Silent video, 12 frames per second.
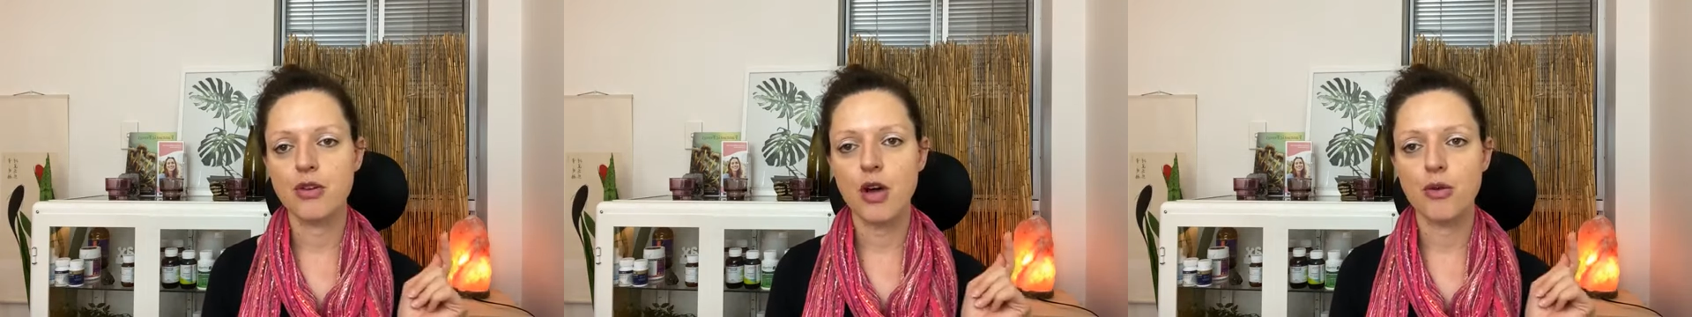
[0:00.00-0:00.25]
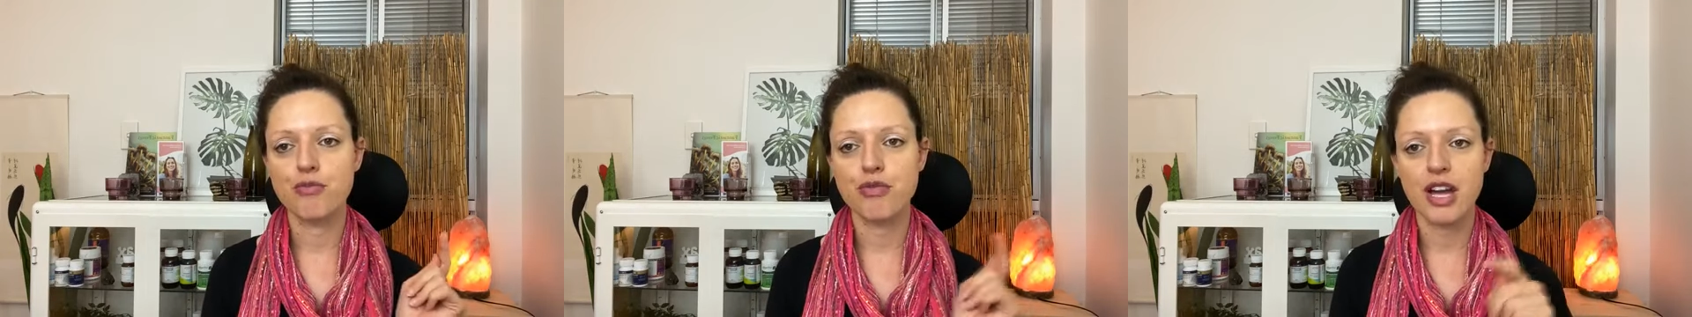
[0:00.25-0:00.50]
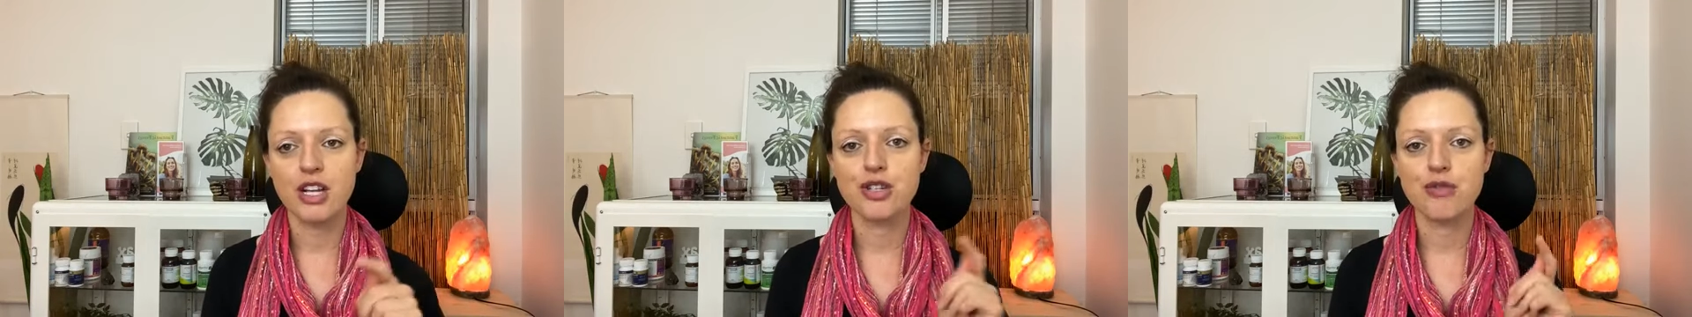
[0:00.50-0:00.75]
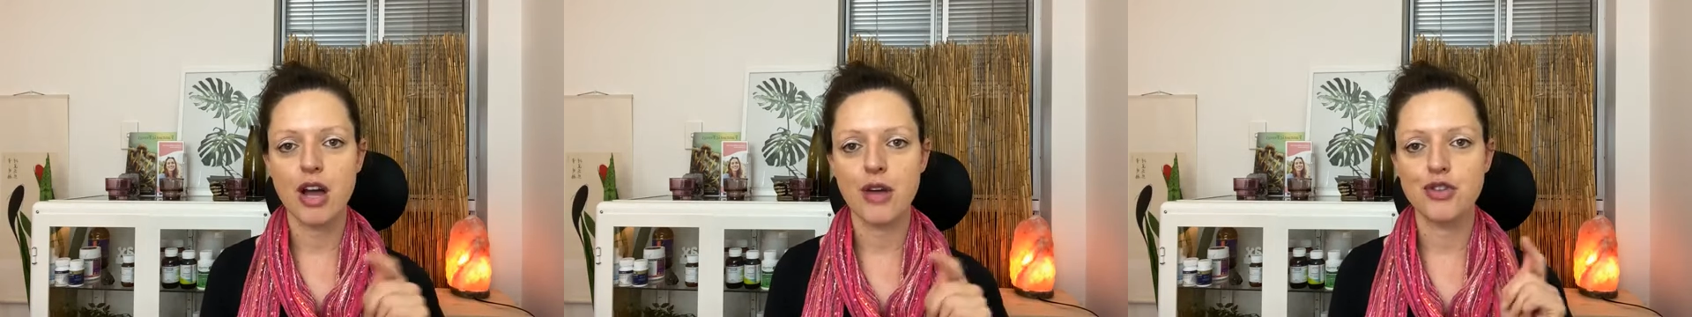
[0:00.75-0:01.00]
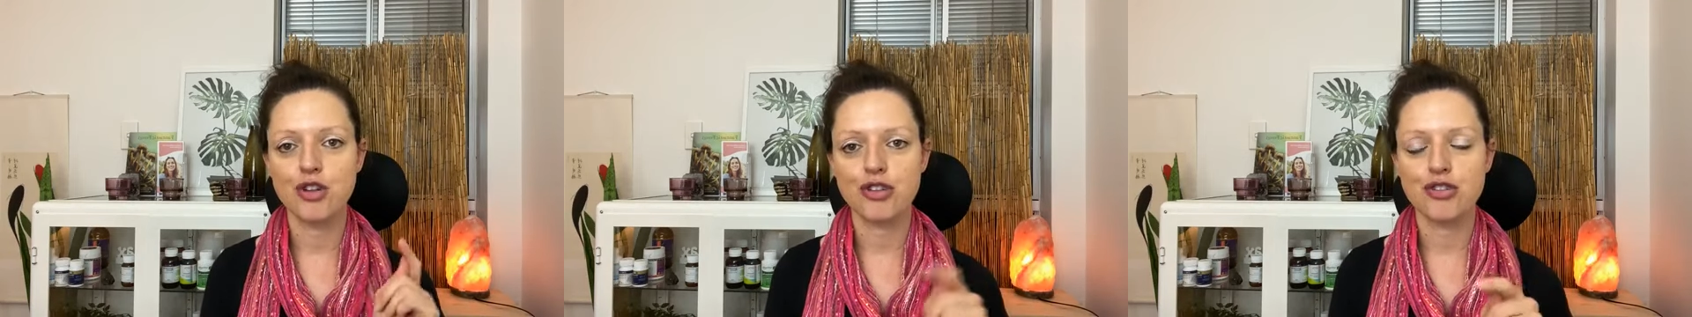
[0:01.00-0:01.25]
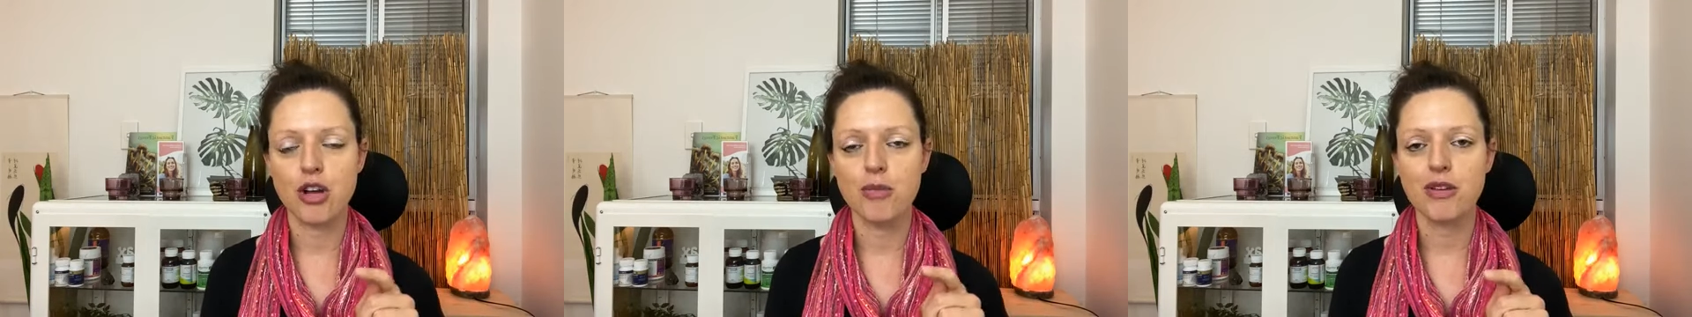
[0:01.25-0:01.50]
on brain-derived
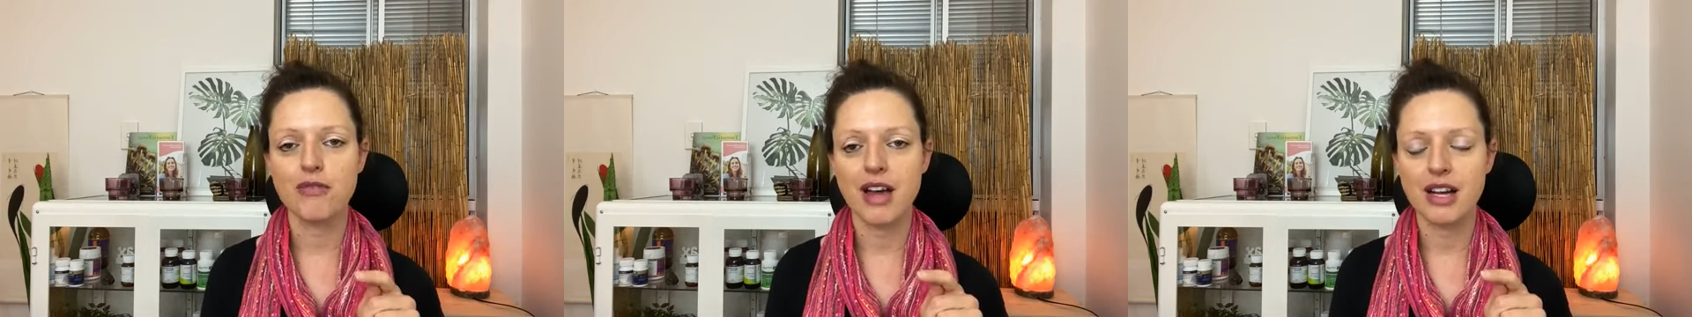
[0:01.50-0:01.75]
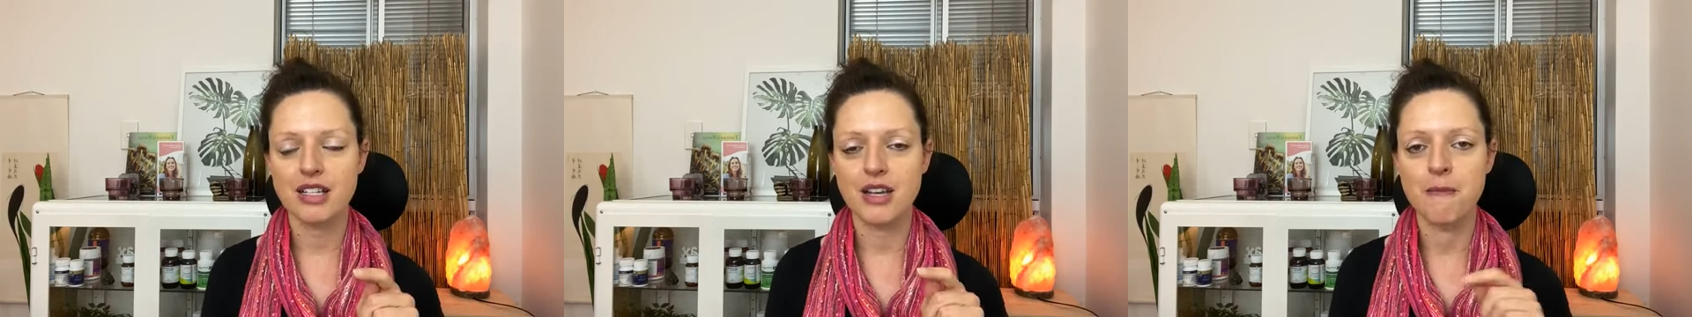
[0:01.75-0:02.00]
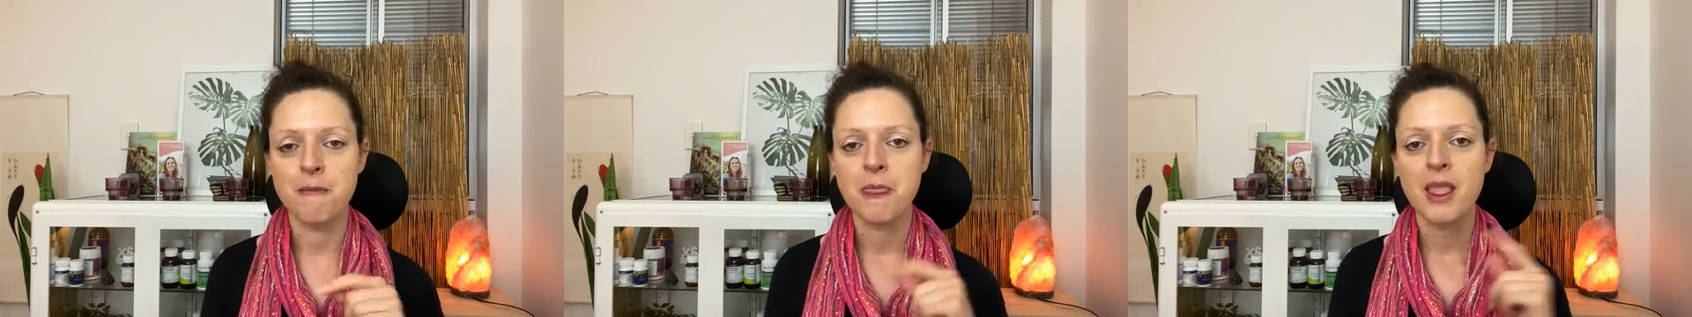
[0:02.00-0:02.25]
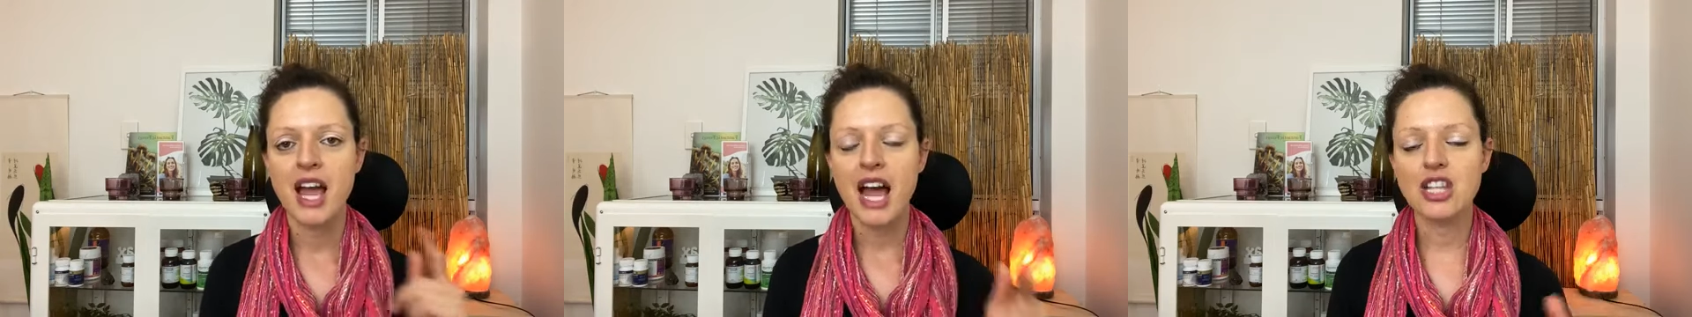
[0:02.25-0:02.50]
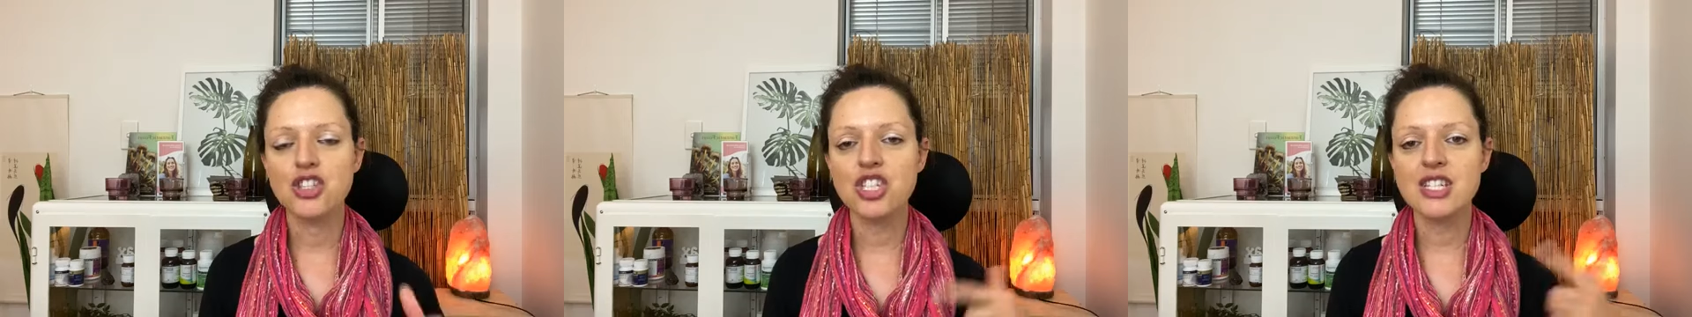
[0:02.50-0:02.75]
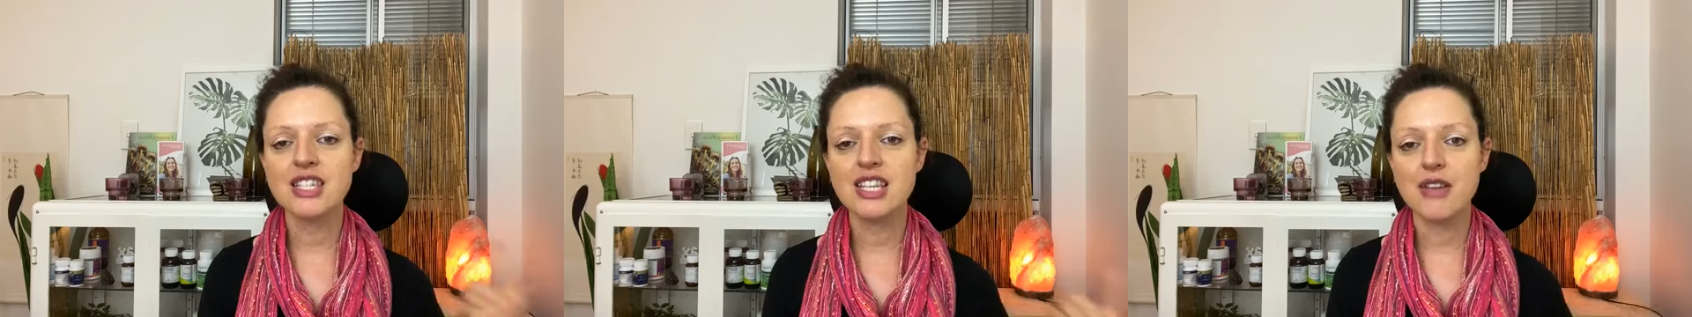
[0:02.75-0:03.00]
neurotropic factor, and
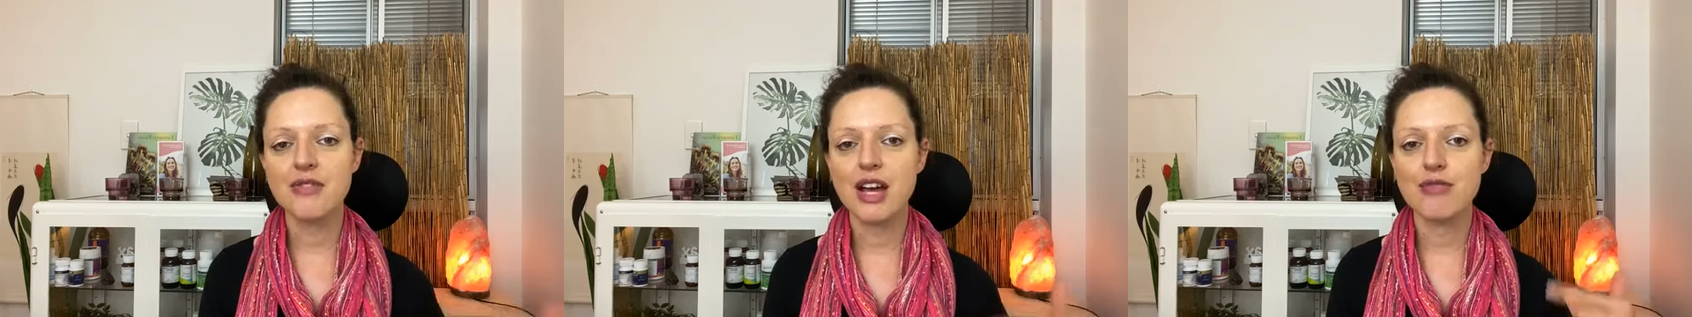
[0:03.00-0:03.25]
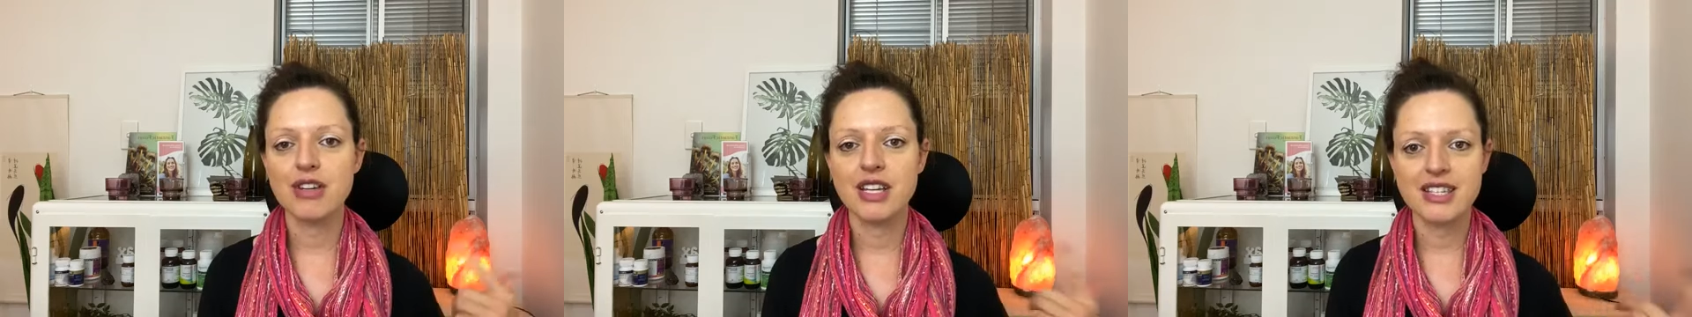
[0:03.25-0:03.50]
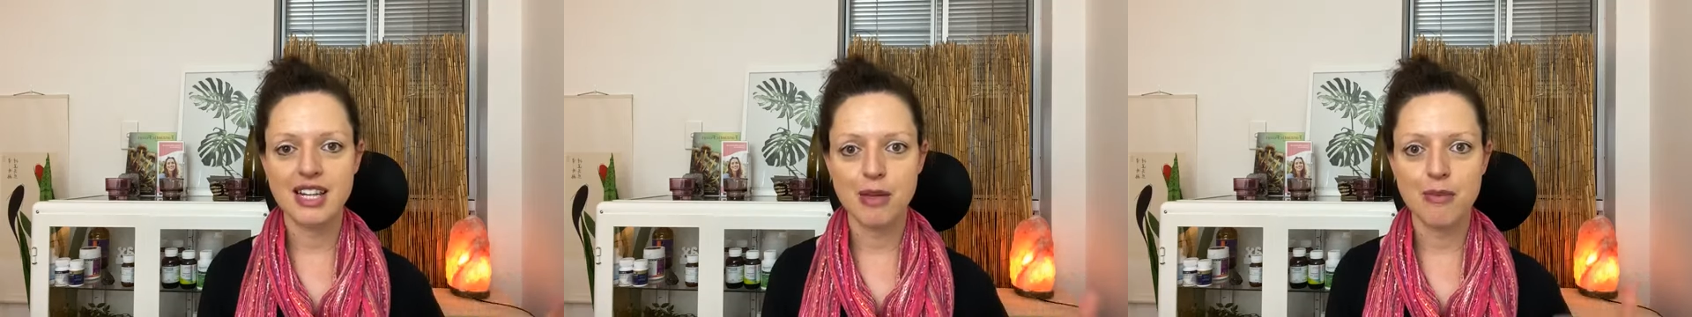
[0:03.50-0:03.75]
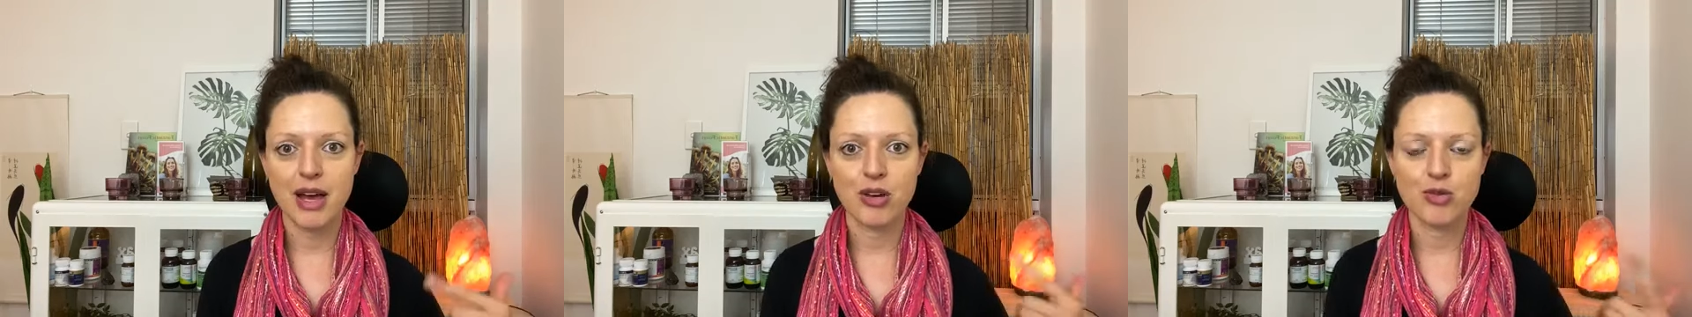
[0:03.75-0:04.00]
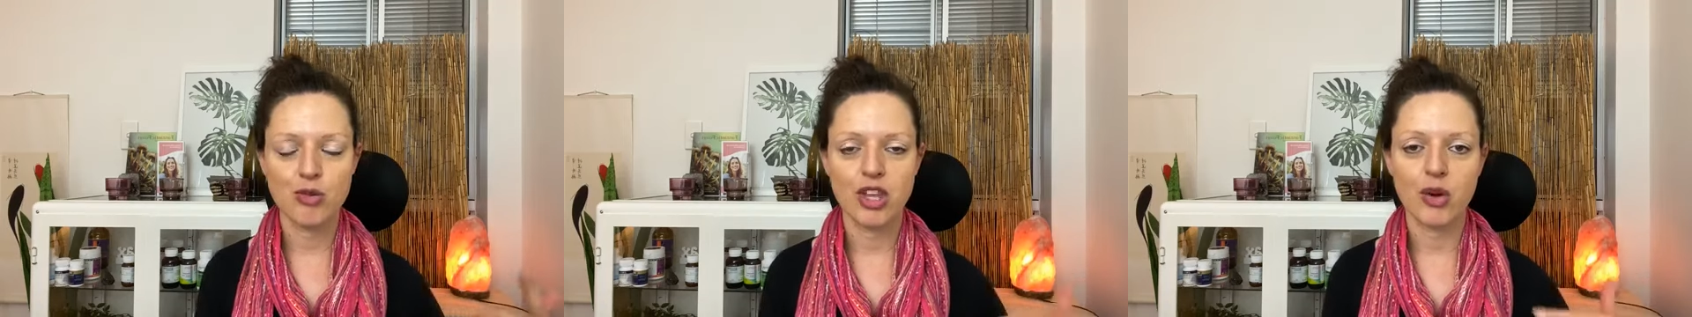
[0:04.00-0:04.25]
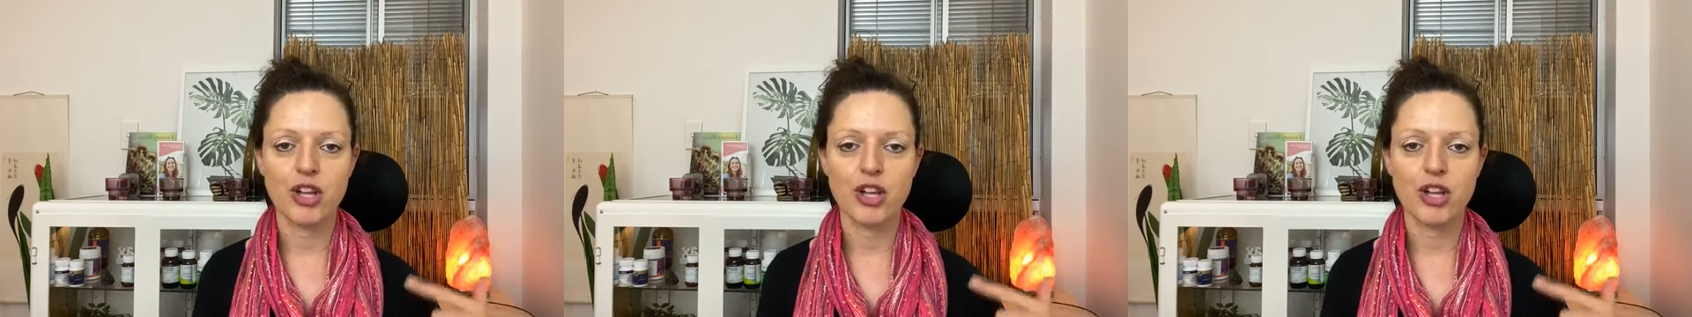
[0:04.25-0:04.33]
just see if that rings any bells with you.